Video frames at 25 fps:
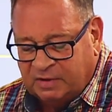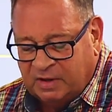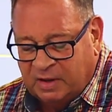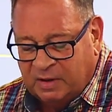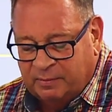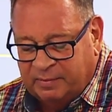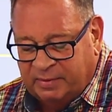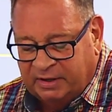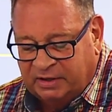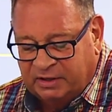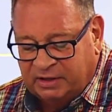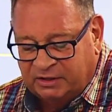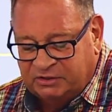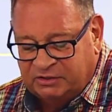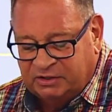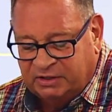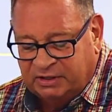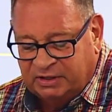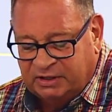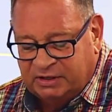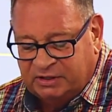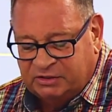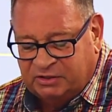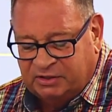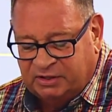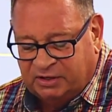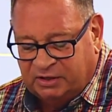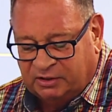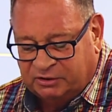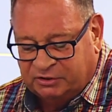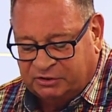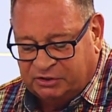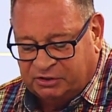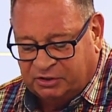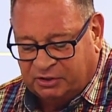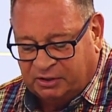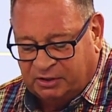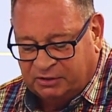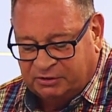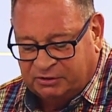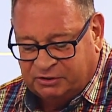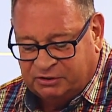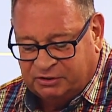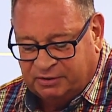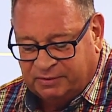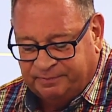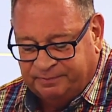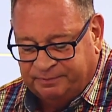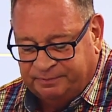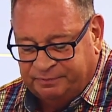Because it is their
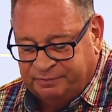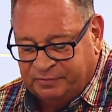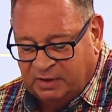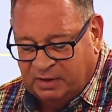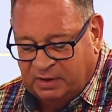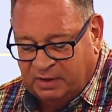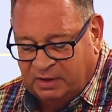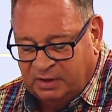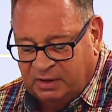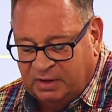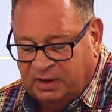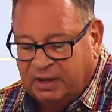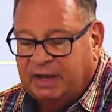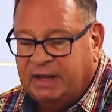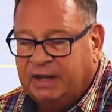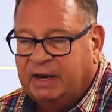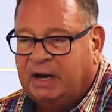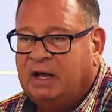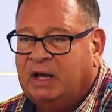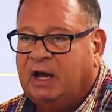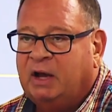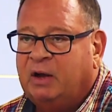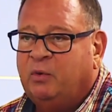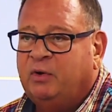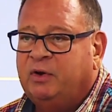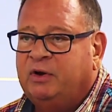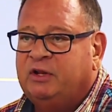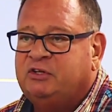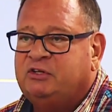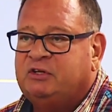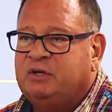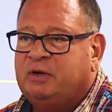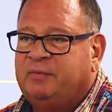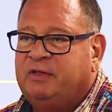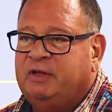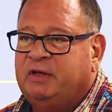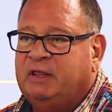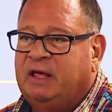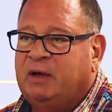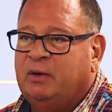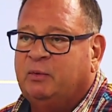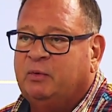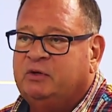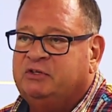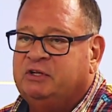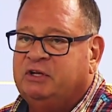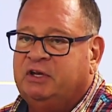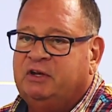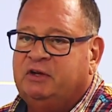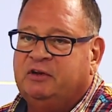church, and I wanted something that
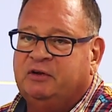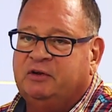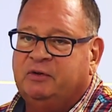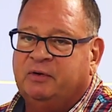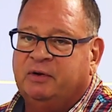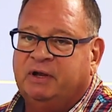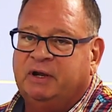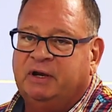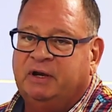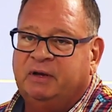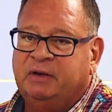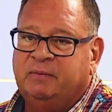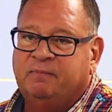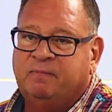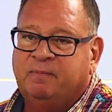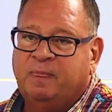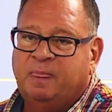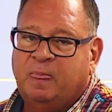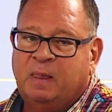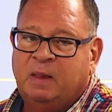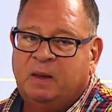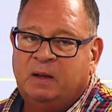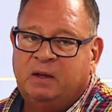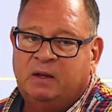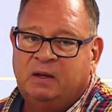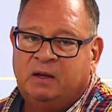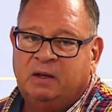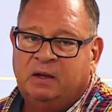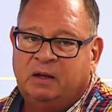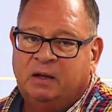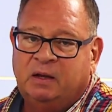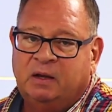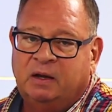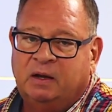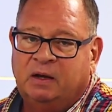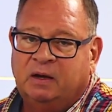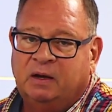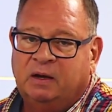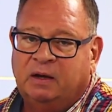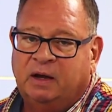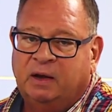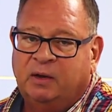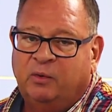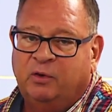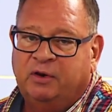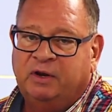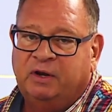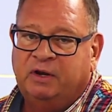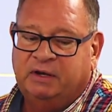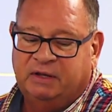was integrated. I
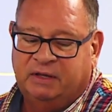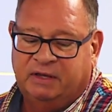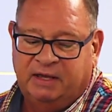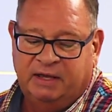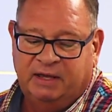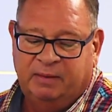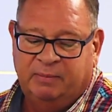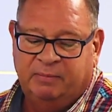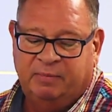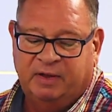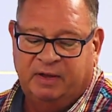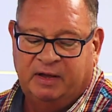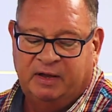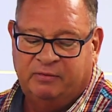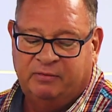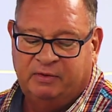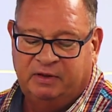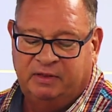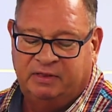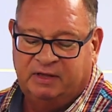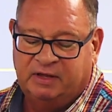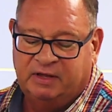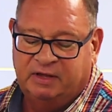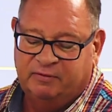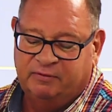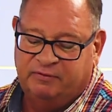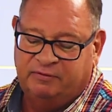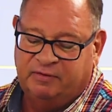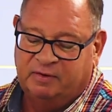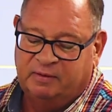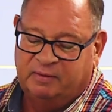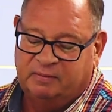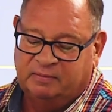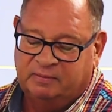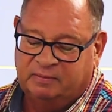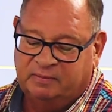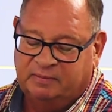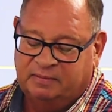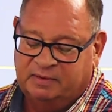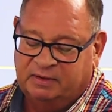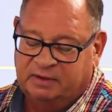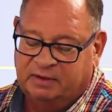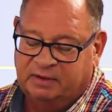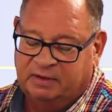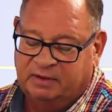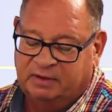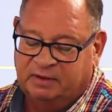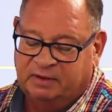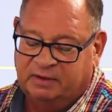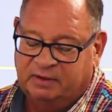wanted to keep everything from
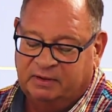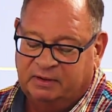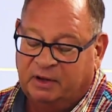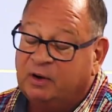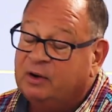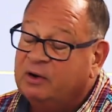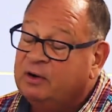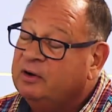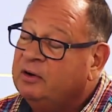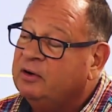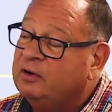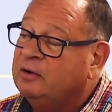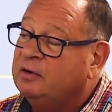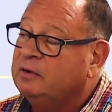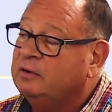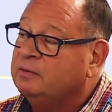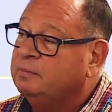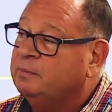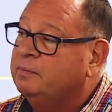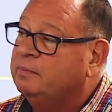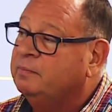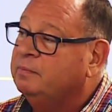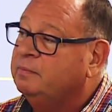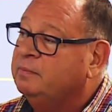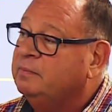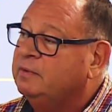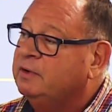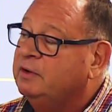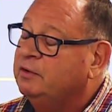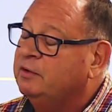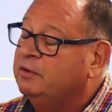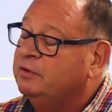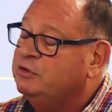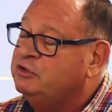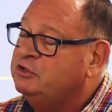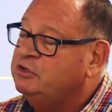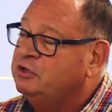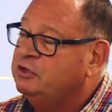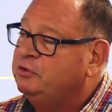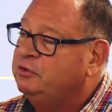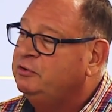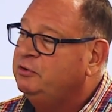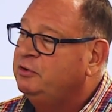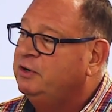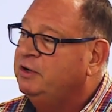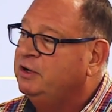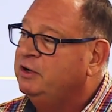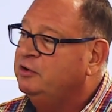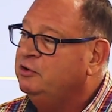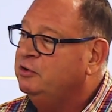younger, you know,
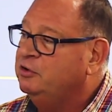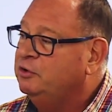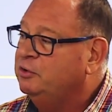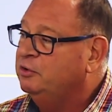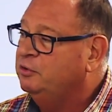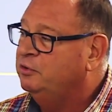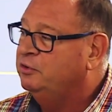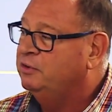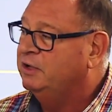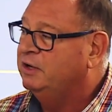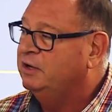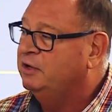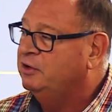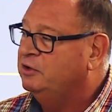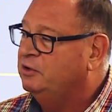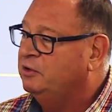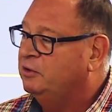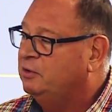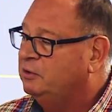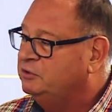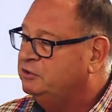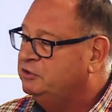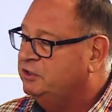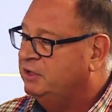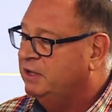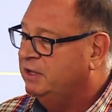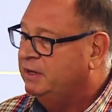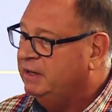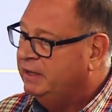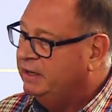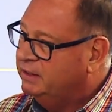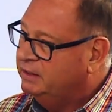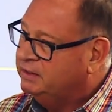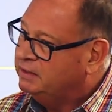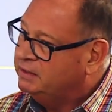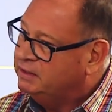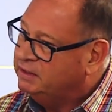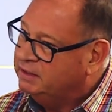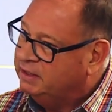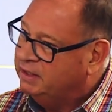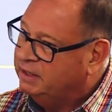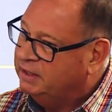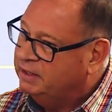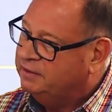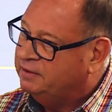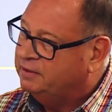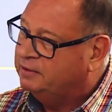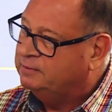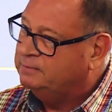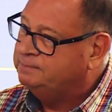children and youth and adults connected
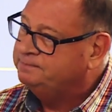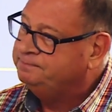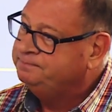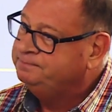together.